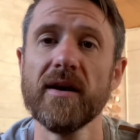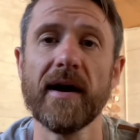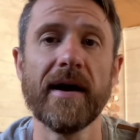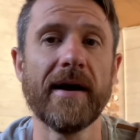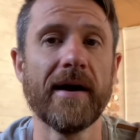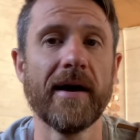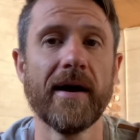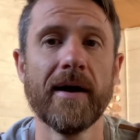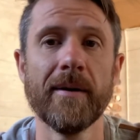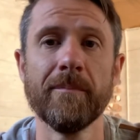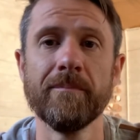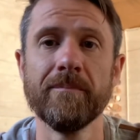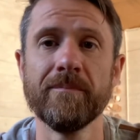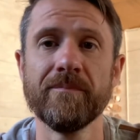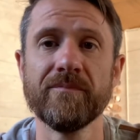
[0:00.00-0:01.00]

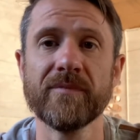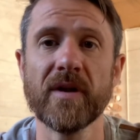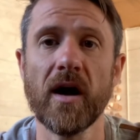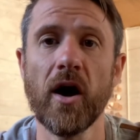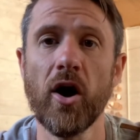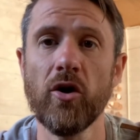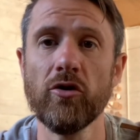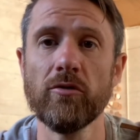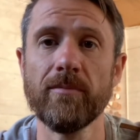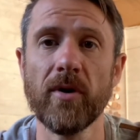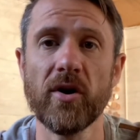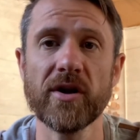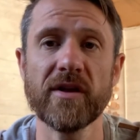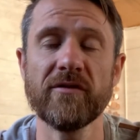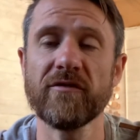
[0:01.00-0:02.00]
whole
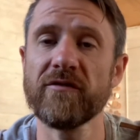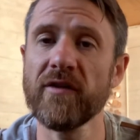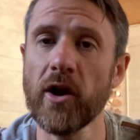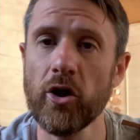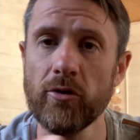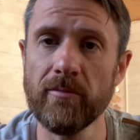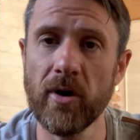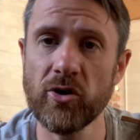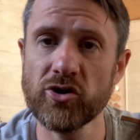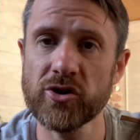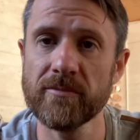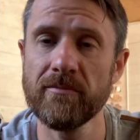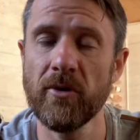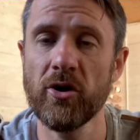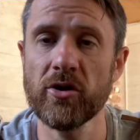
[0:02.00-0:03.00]
body flow motion
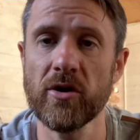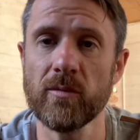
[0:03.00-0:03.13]
model,